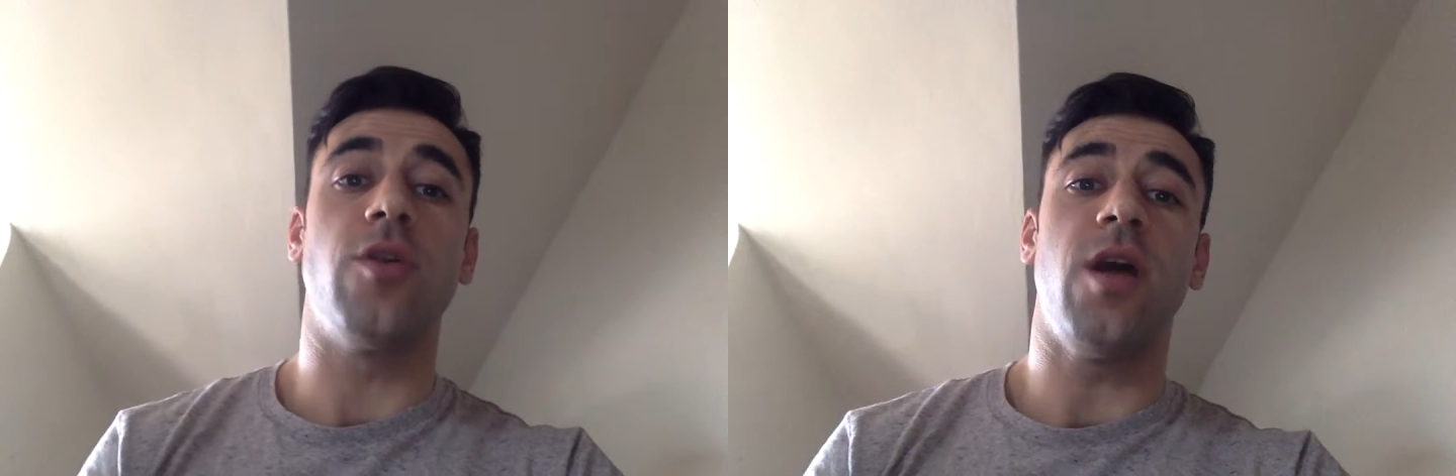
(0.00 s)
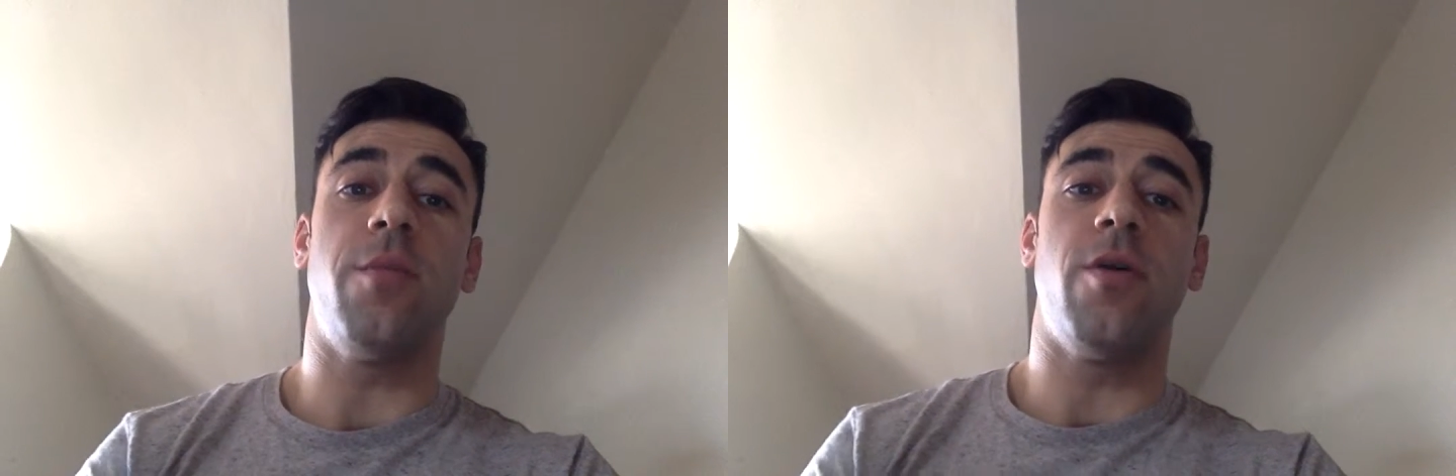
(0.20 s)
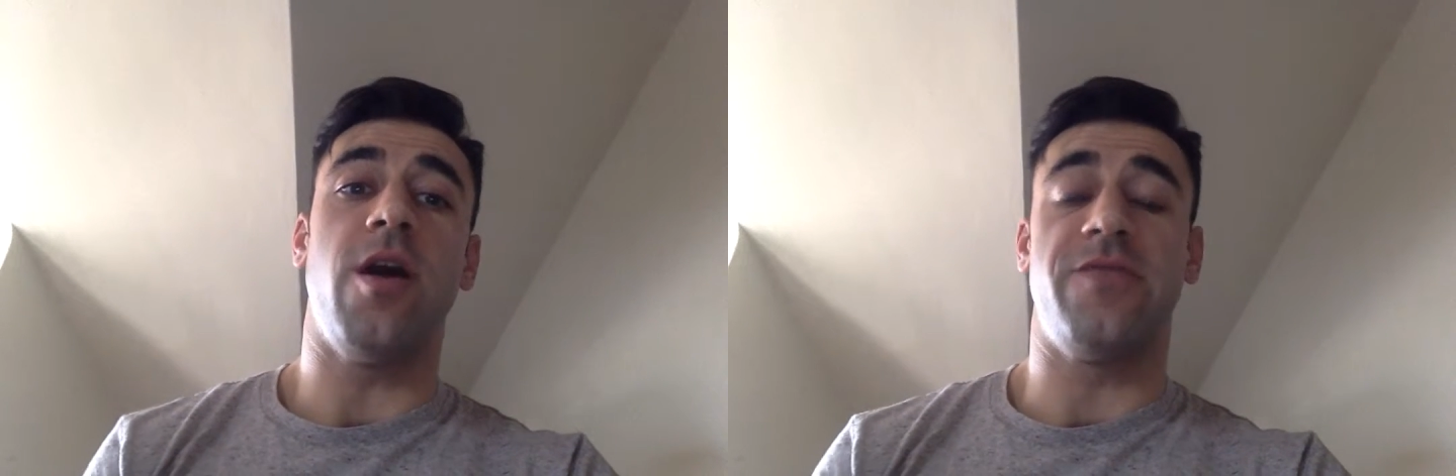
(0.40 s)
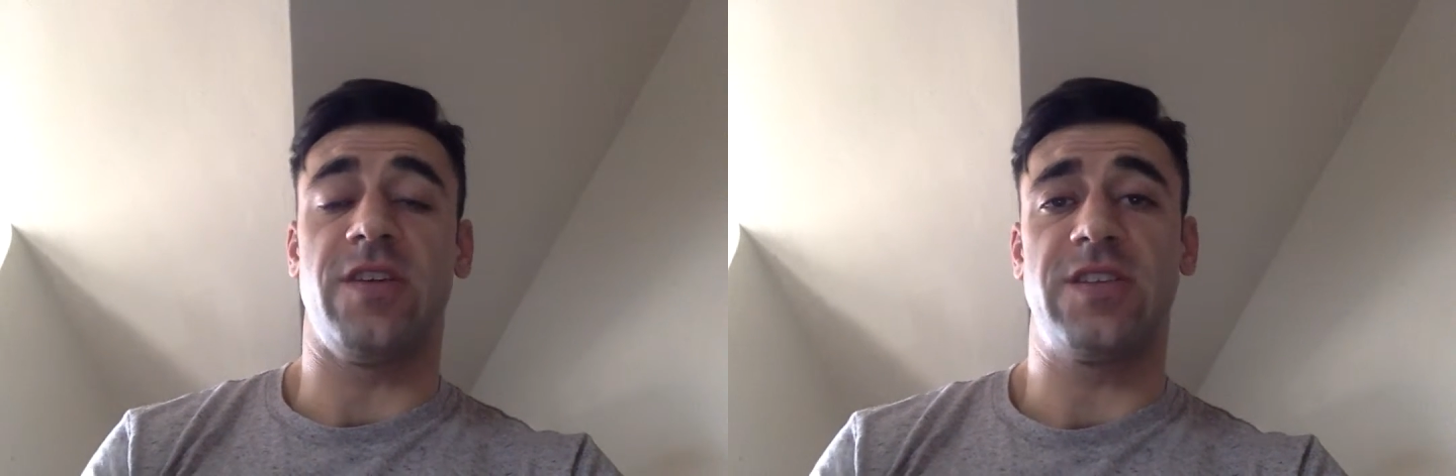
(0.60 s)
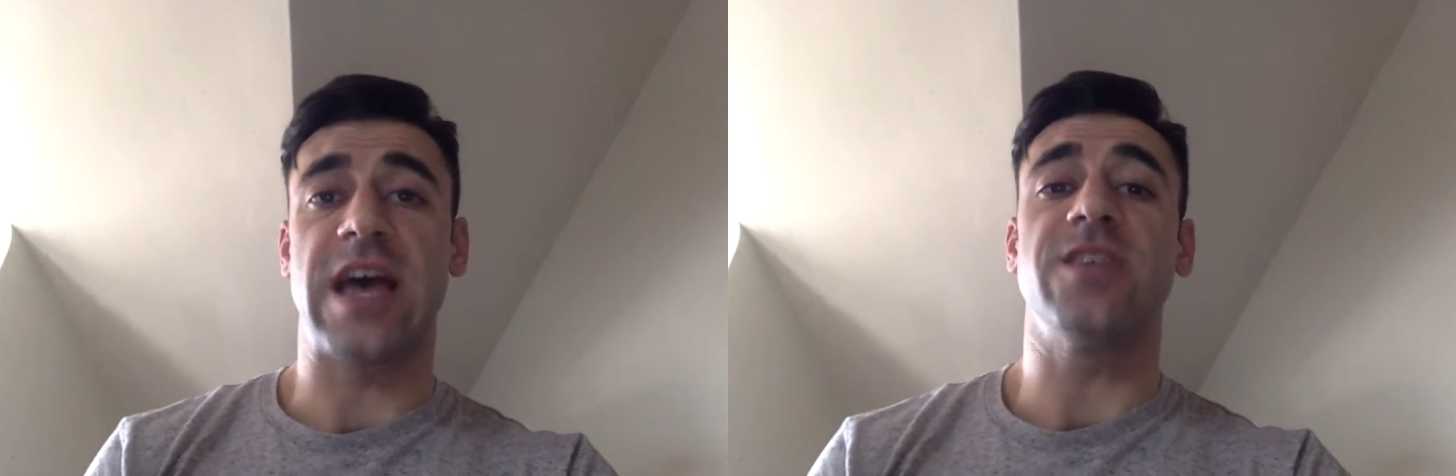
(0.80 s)
number of
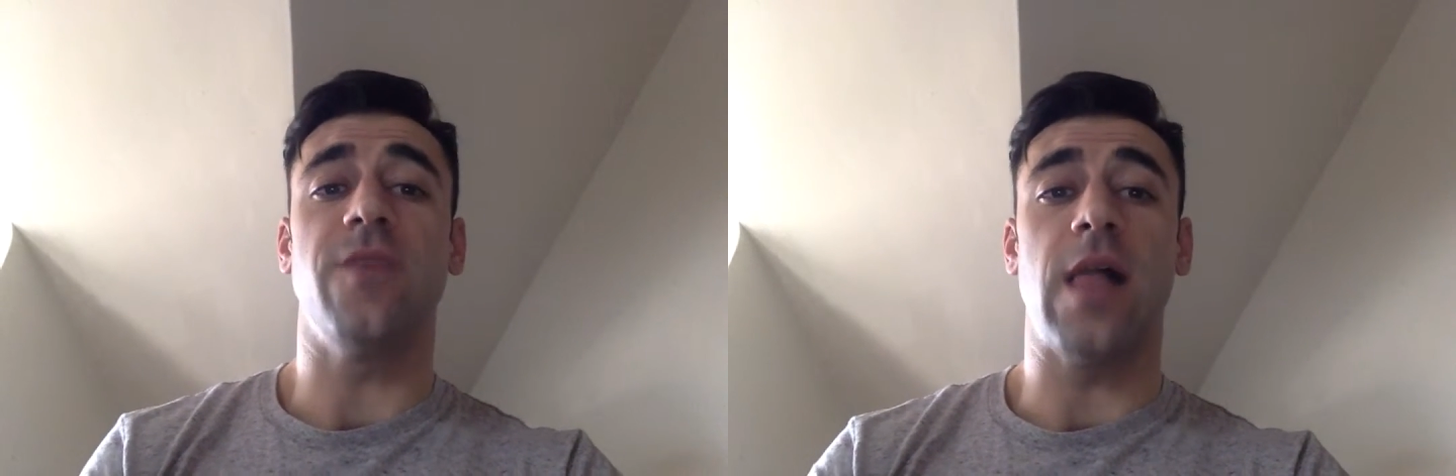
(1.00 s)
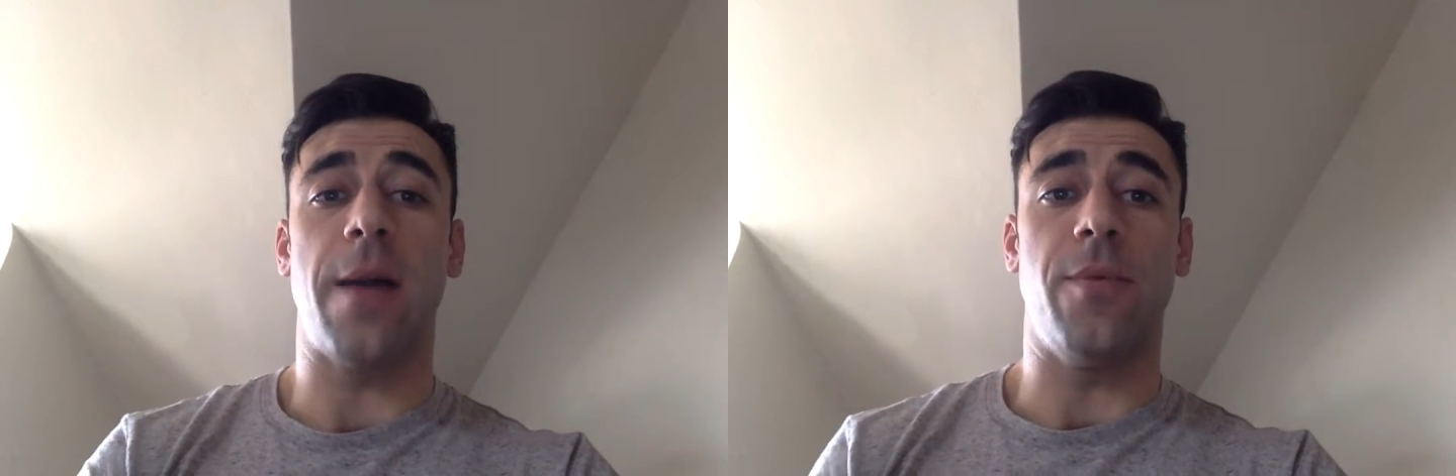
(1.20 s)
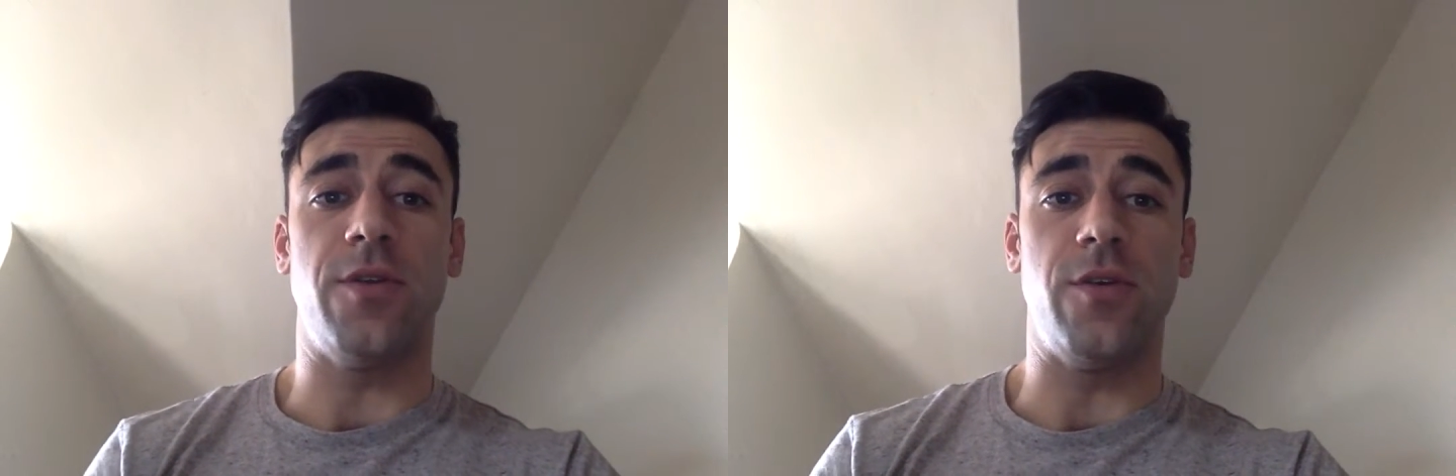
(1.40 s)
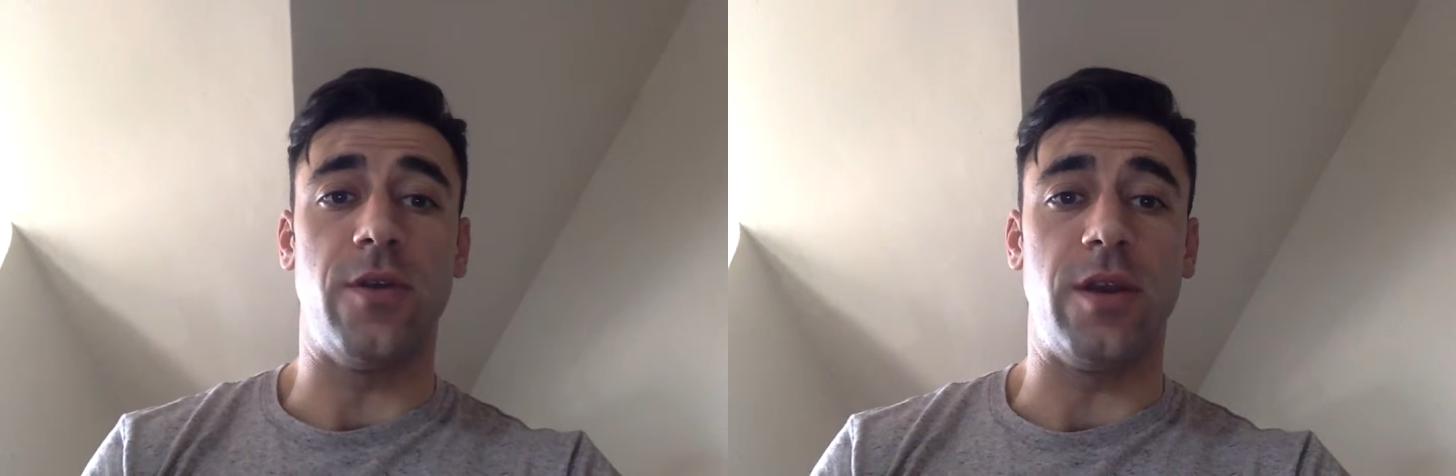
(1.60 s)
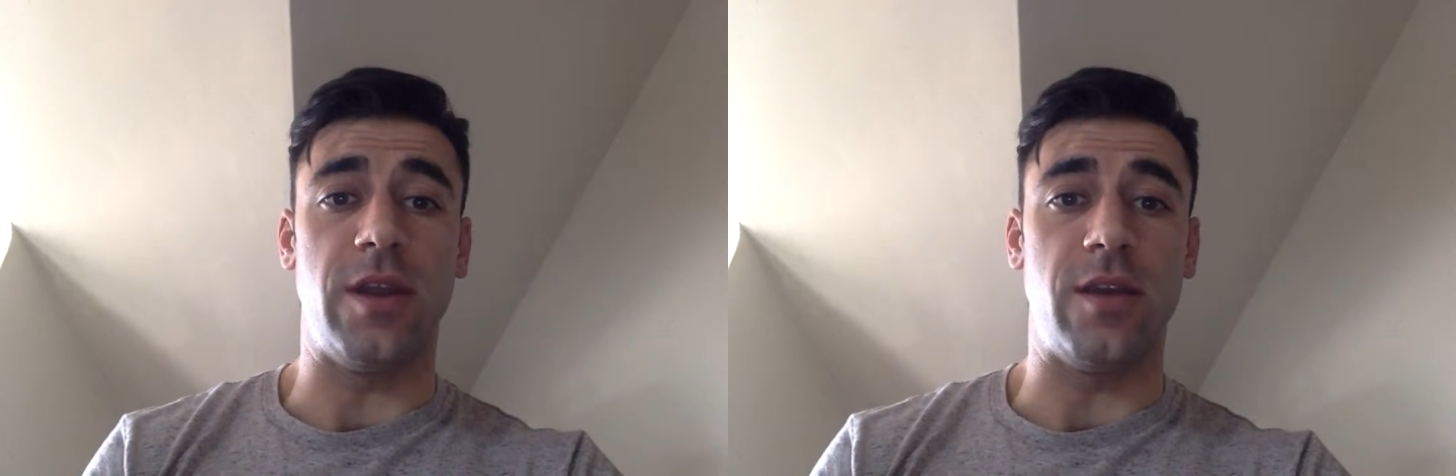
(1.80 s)
successful
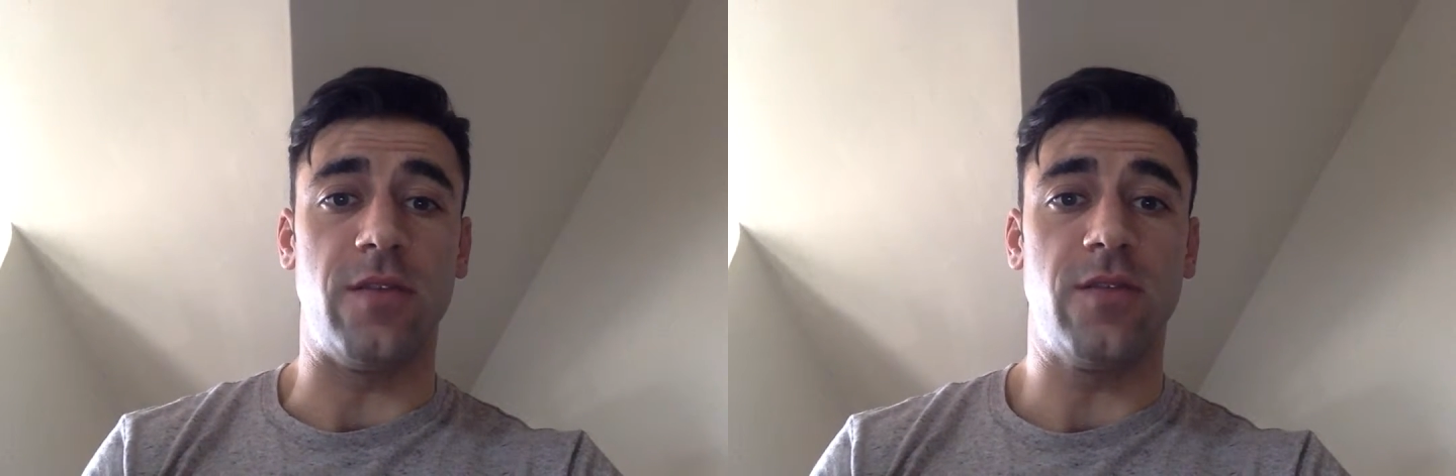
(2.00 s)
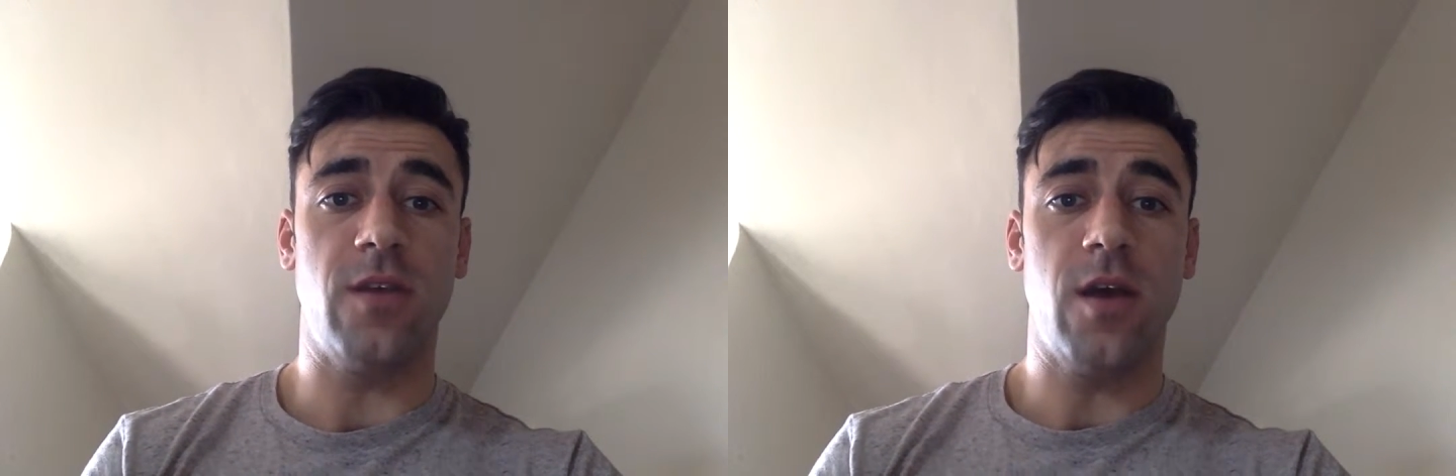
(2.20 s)
opportunities,